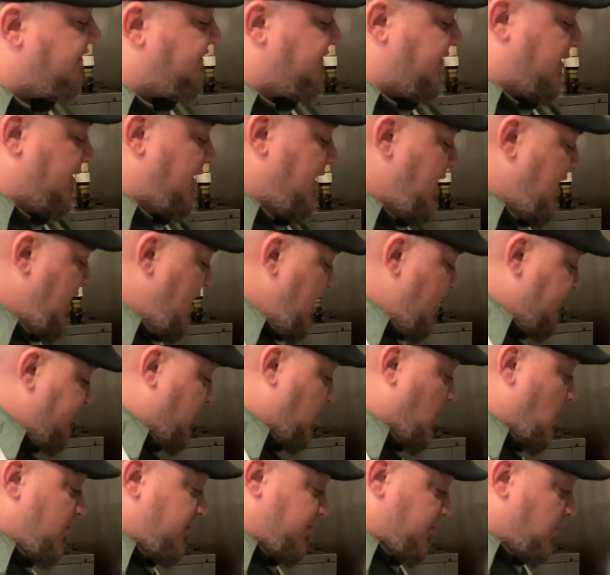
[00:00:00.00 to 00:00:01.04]
And if you're
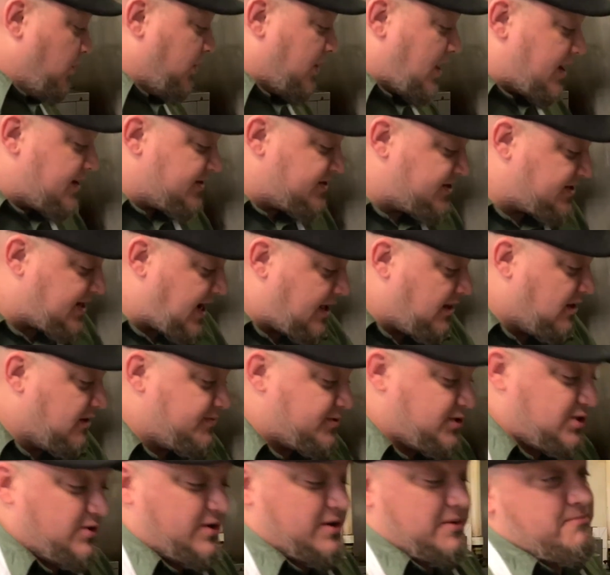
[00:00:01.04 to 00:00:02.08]
going through a lot of scallops,
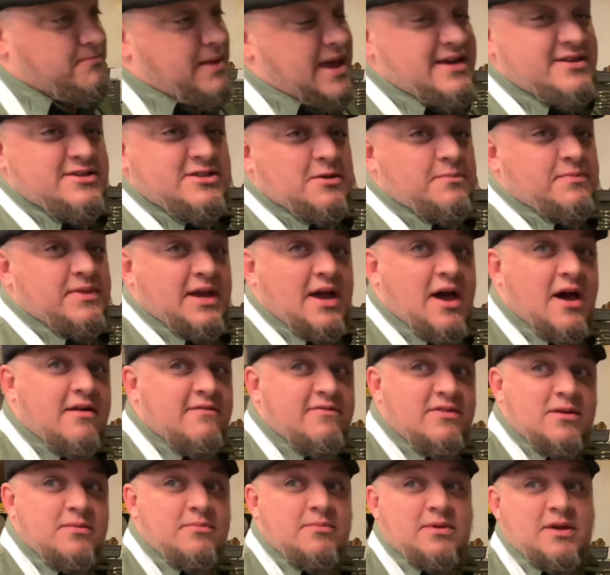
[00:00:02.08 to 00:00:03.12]
you can make something out of them.